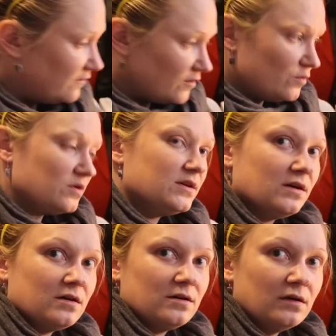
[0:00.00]
If you're working
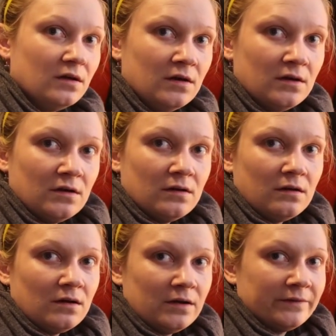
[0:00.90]

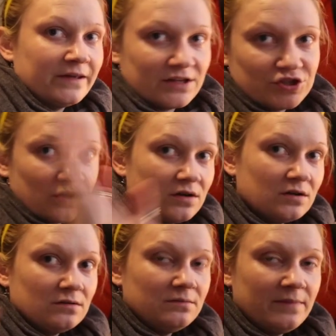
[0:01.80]
on like a
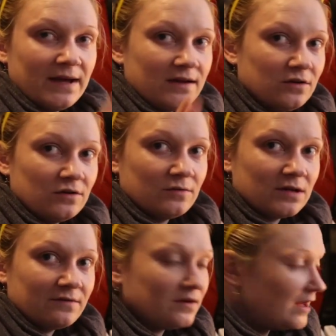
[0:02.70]
chart pattern or
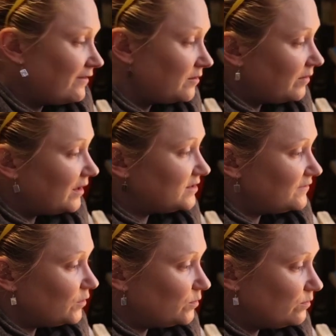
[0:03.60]
whatever, having pens, if
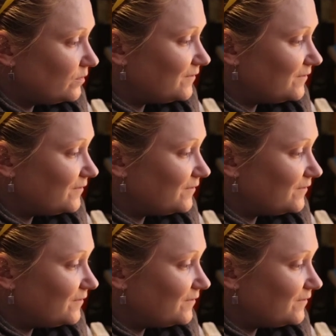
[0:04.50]
you